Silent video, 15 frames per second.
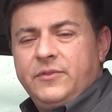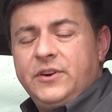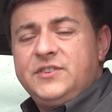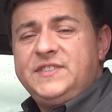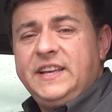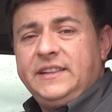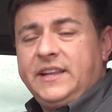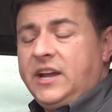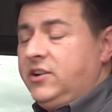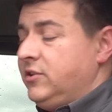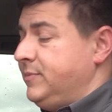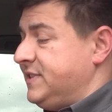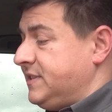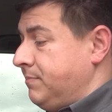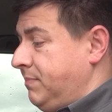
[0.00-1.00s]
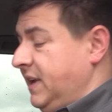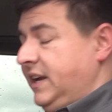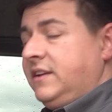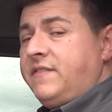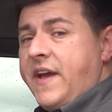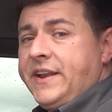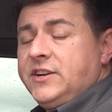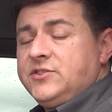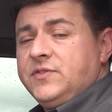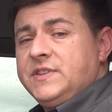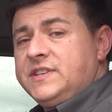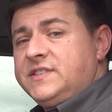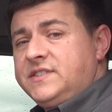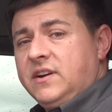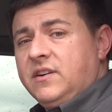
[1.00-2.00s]
Rear seat legroom is a big advantage for
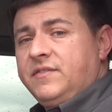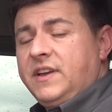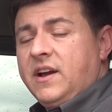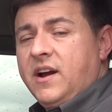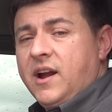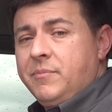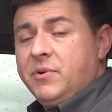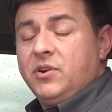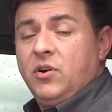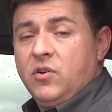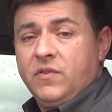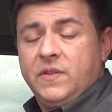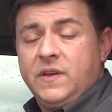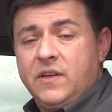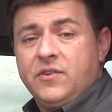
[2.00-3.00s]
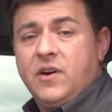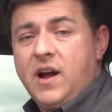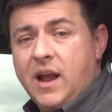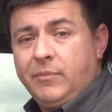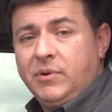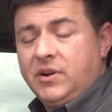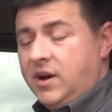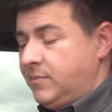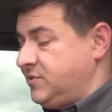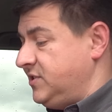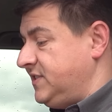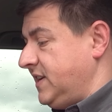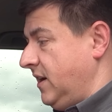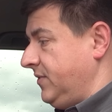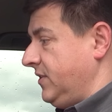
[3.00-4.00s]
the CR-V Hybrid over the other hybrid
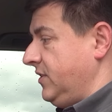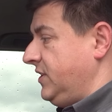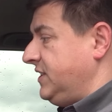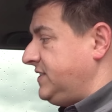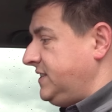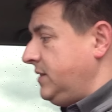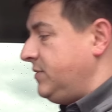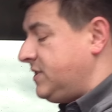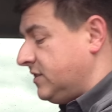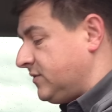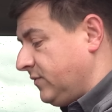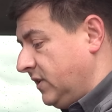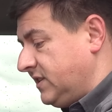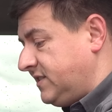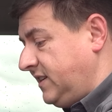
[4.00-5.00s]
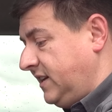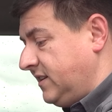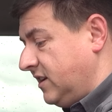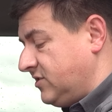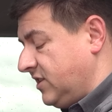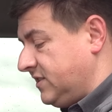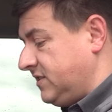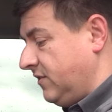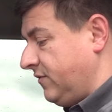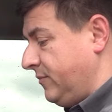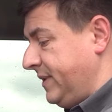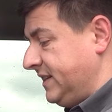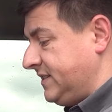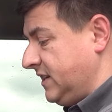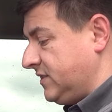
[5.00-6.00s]
options out there. You can see with this front seat adjusted for
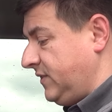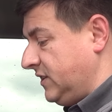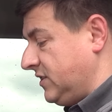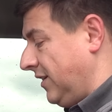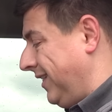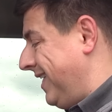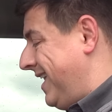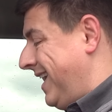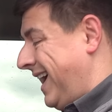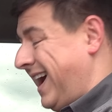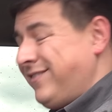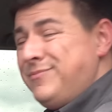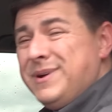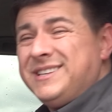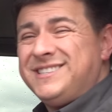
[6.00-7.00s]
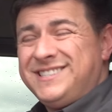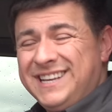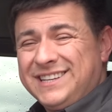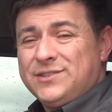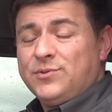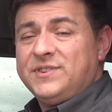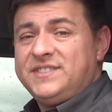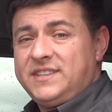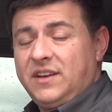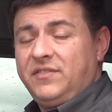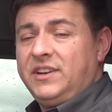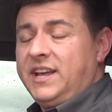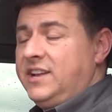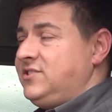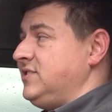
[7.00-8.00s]
me at 6 feet tall, I have about 6 or
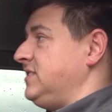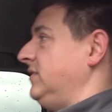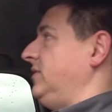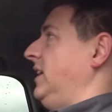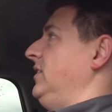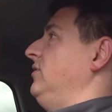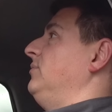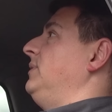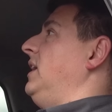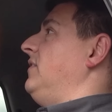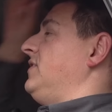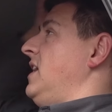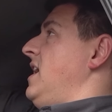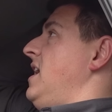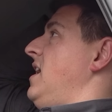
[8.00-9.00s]
7 inches of legroom left.